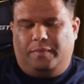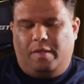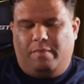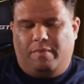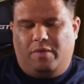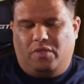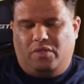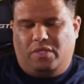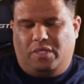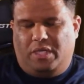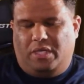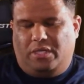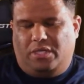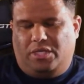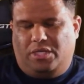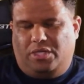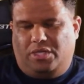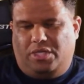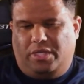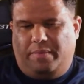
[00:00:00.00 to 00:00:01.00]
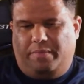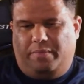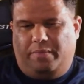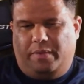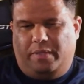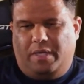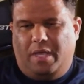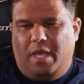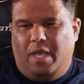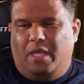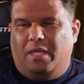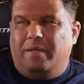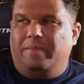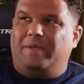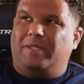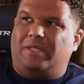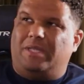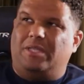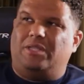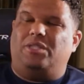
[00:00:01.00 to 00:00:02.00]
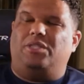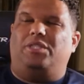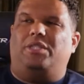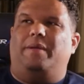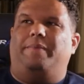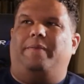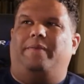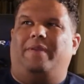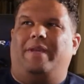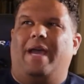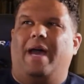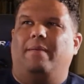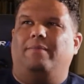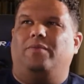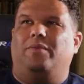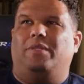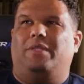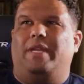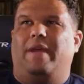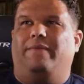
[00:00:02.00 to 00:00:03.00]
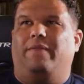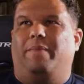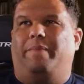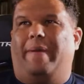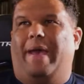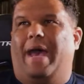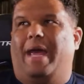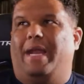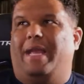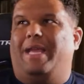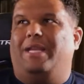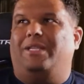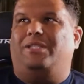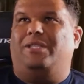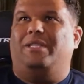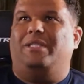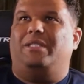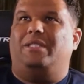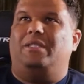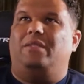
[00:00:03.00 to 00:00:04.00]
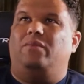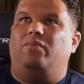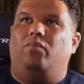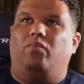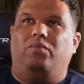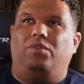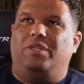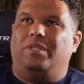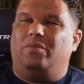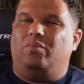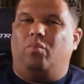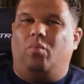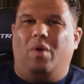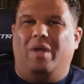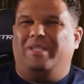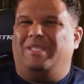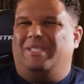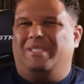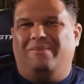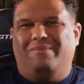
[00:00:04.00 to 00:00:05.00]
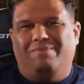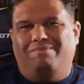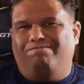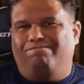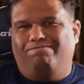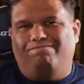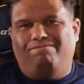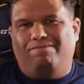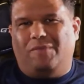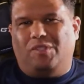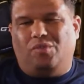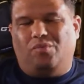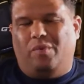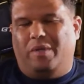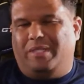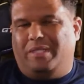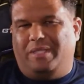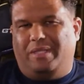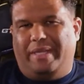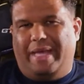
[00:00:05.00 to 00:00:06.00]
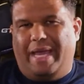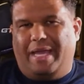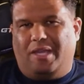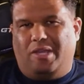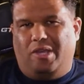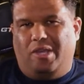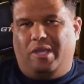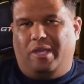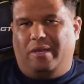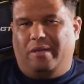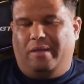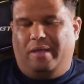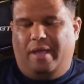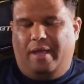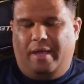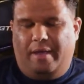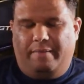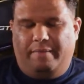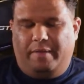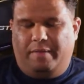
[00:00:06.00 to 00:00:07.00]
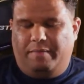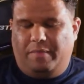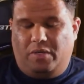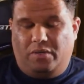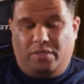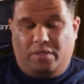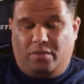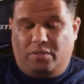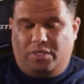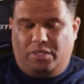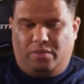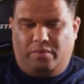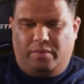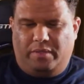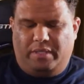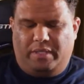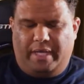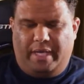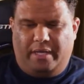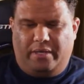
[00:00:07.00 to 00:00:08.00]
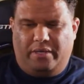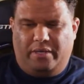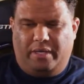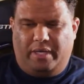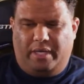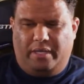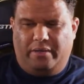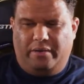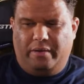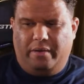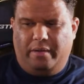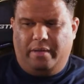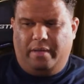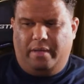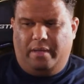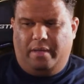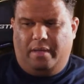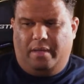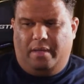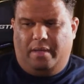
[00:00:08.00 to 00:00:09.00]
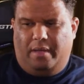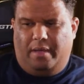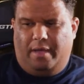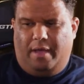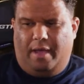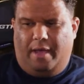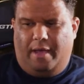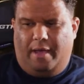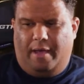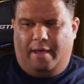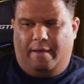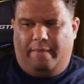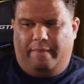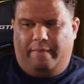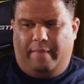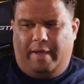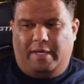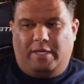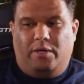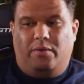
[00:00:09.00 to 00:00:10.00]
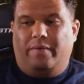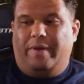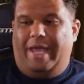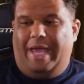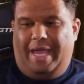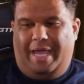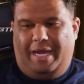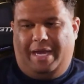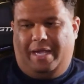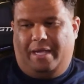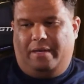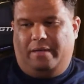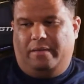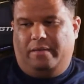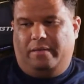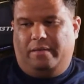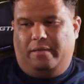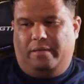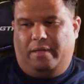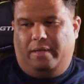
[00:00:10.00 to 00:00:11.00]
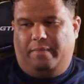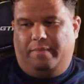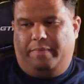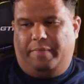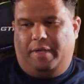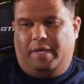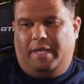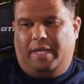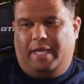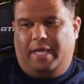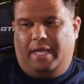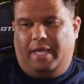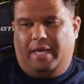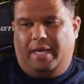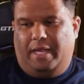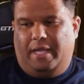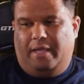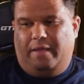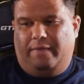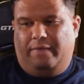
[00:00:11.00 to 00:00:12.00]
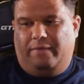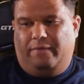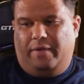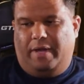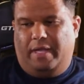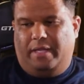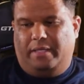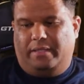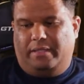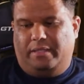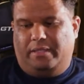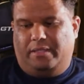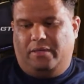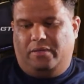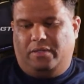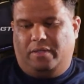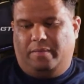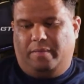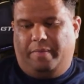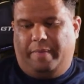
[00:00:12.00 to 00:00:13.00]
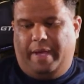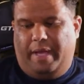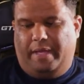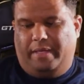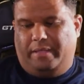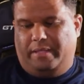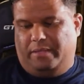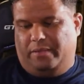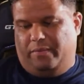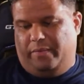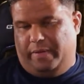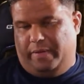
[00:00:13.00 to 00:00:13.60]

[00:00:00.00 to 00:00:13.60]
The musicianship of the albums was never bad. It just wasn't that good. The music just wasn't that good either. I don't hate it, but again, when I listen to Stone Temple Pilots, it's